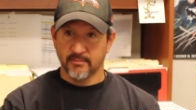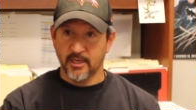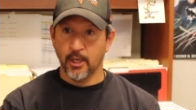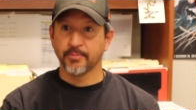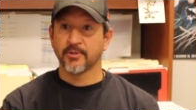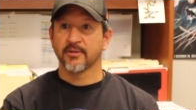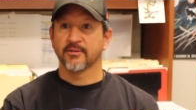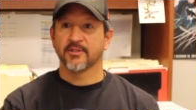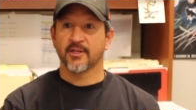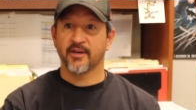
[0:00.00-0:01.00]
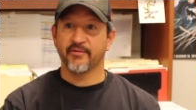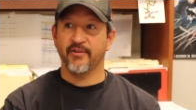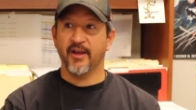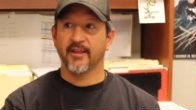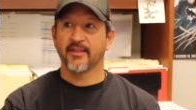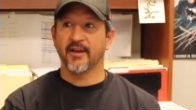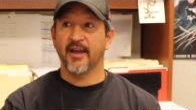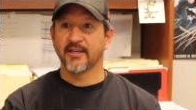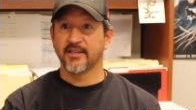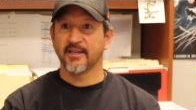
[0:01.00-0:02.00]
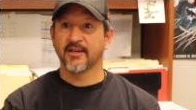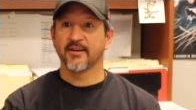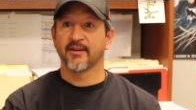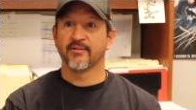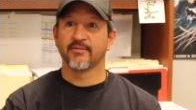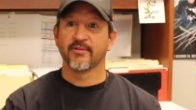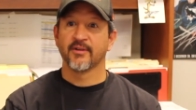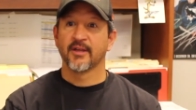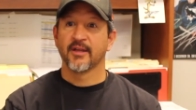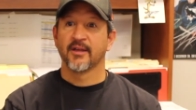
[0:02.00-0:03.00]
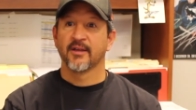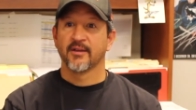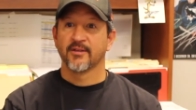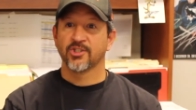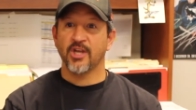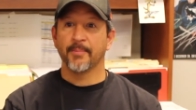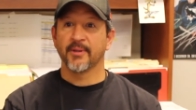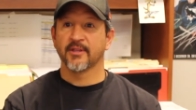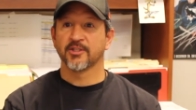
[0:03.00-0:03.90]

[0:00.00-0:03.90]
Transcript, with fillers: helped solidify the idea of stopping the